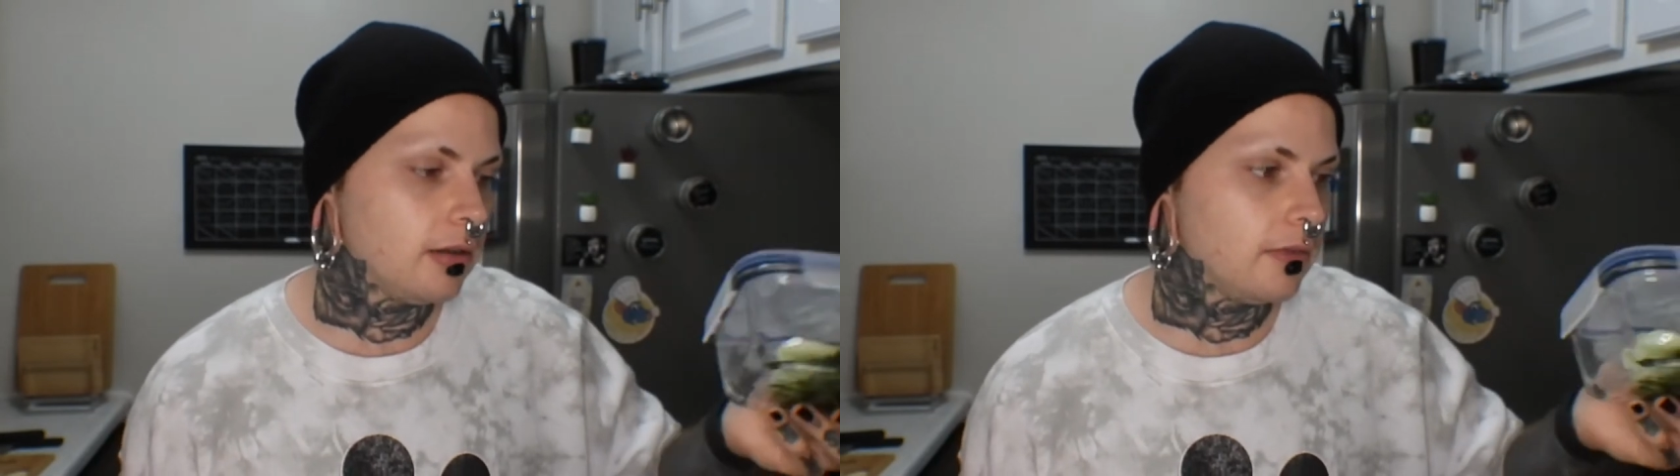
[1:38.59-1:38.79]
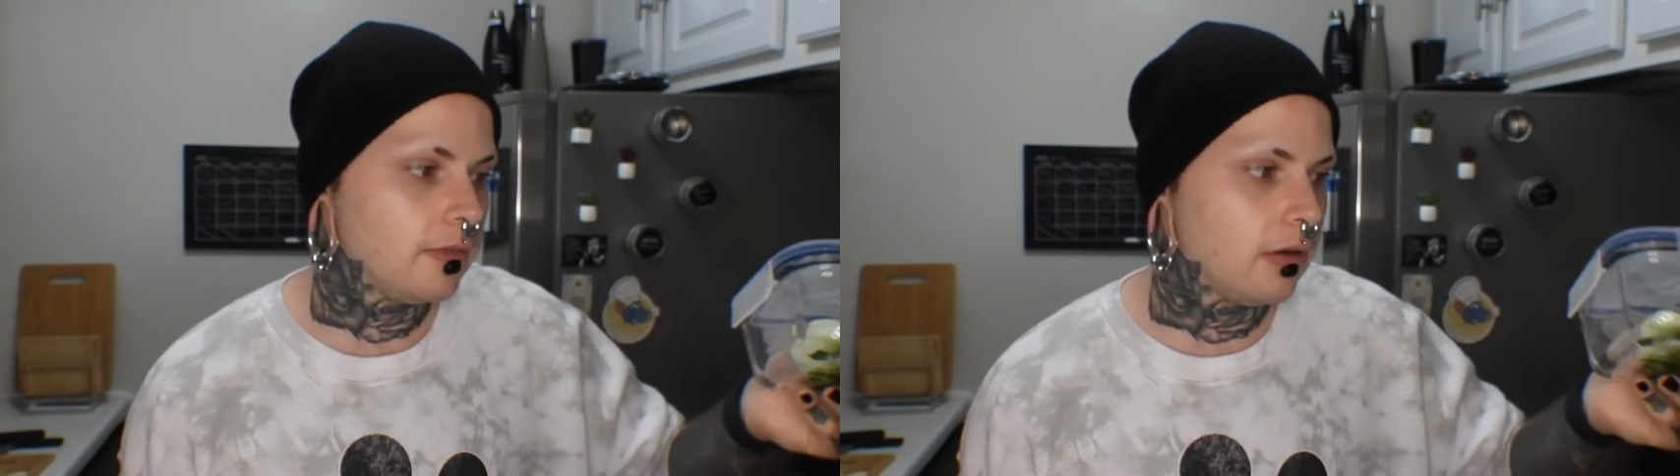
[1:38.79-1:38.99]

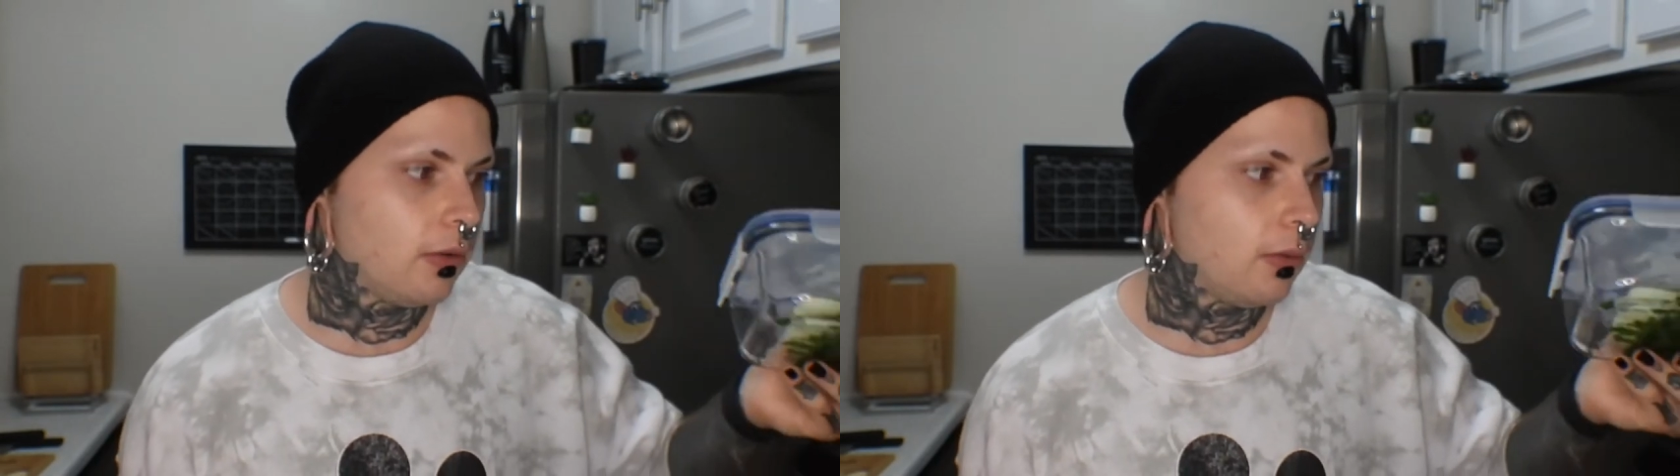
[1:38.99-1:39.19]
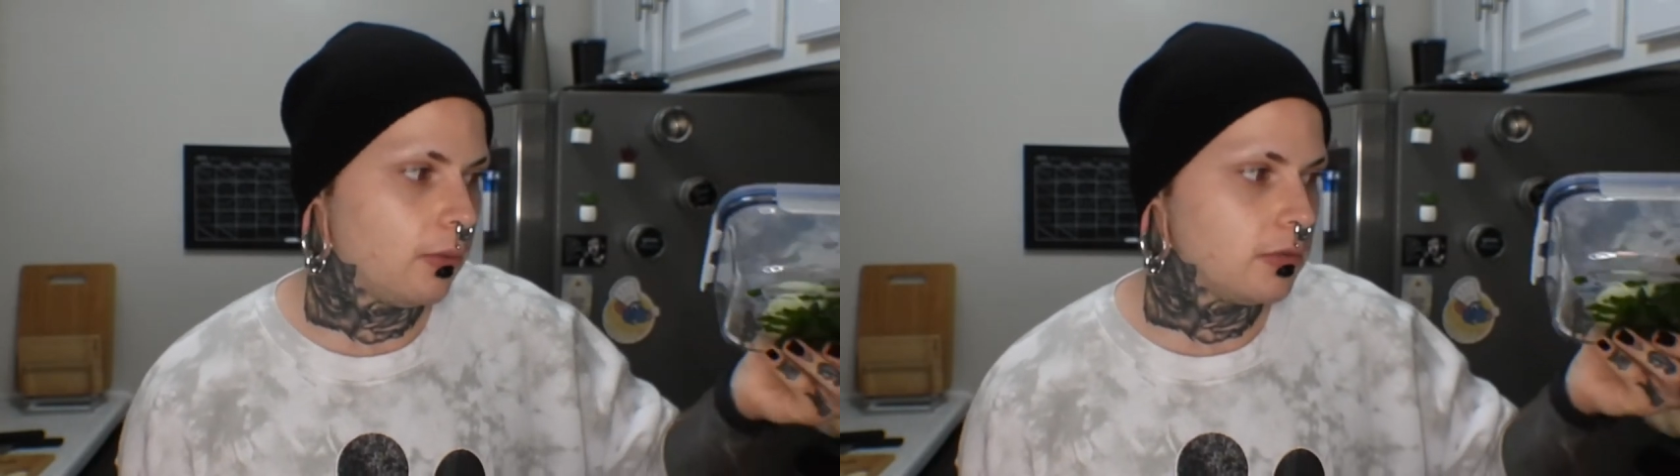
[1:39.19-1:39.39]

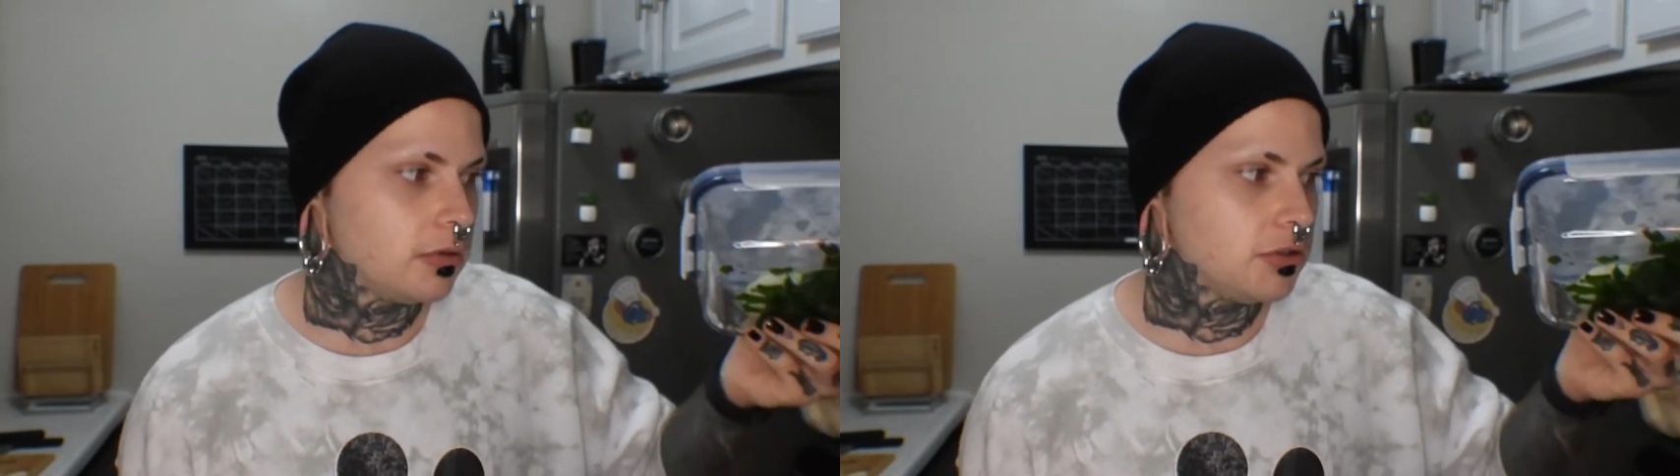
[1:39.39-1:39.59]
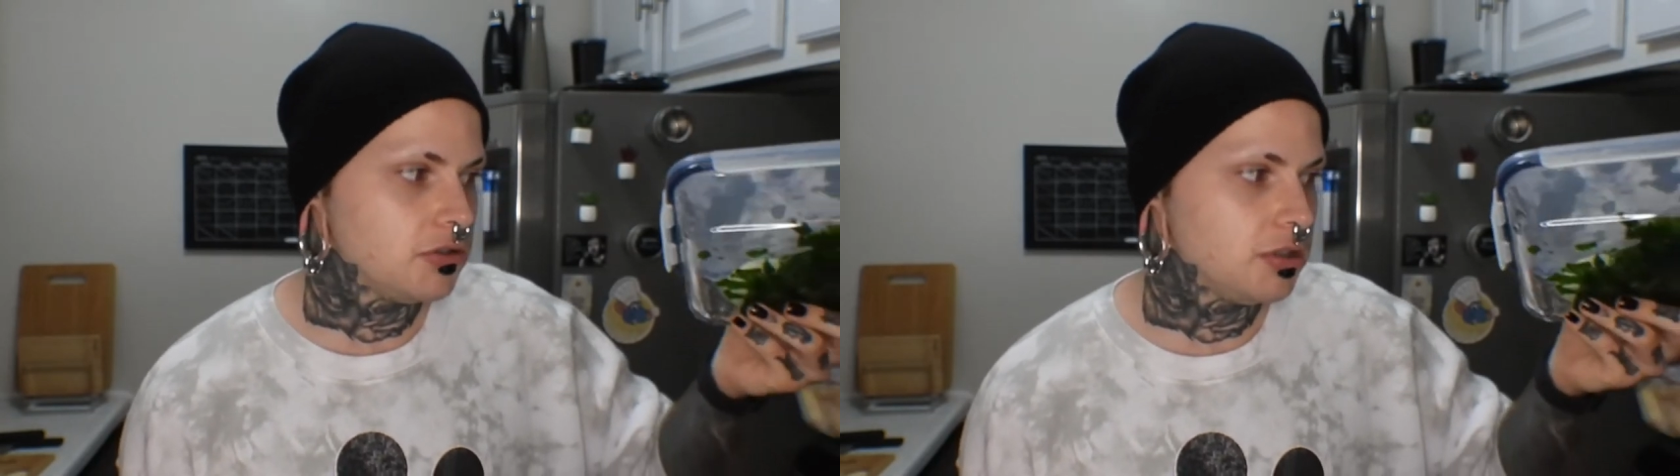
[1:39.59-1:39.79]
So
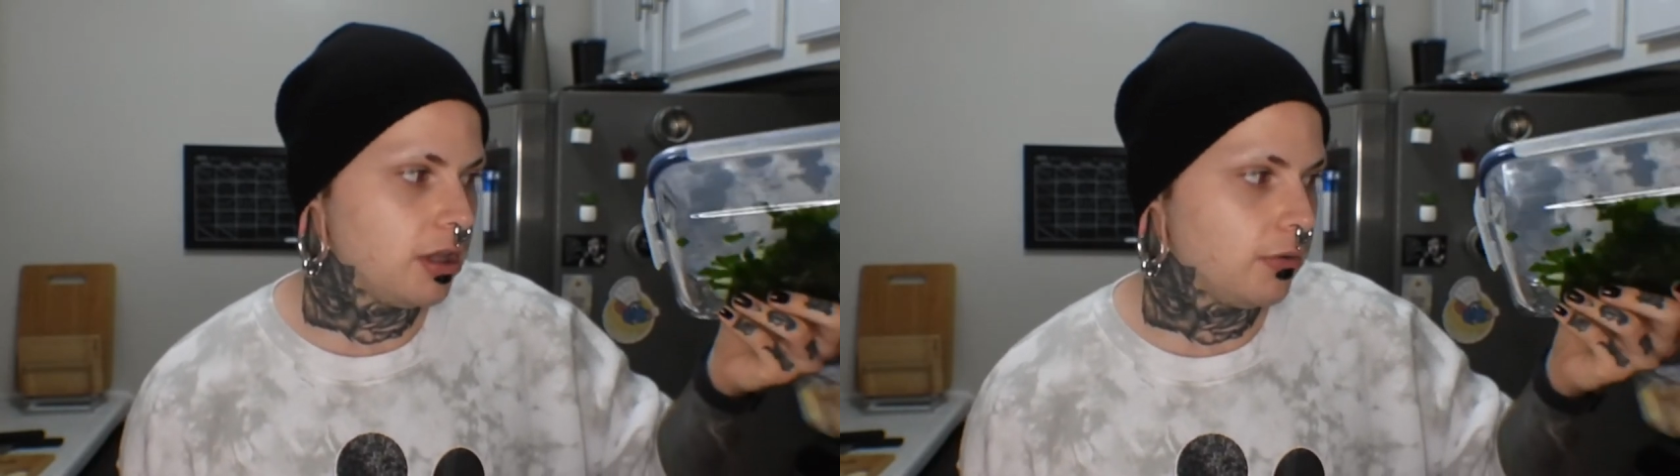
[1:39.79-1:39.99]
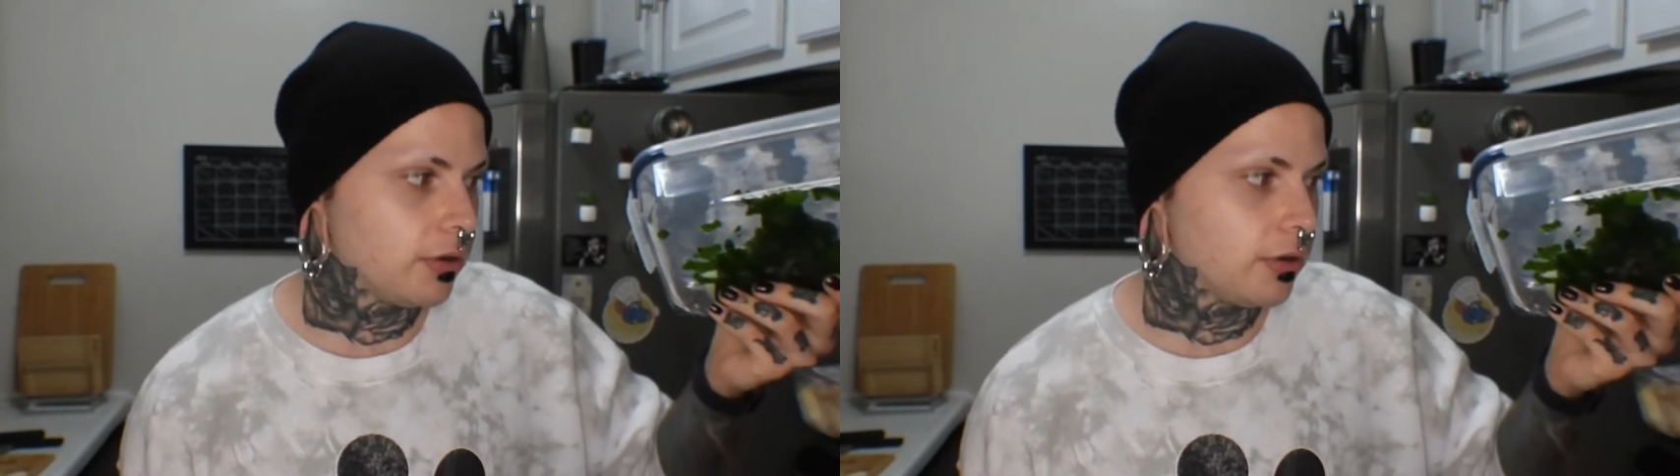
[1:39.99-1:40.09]
in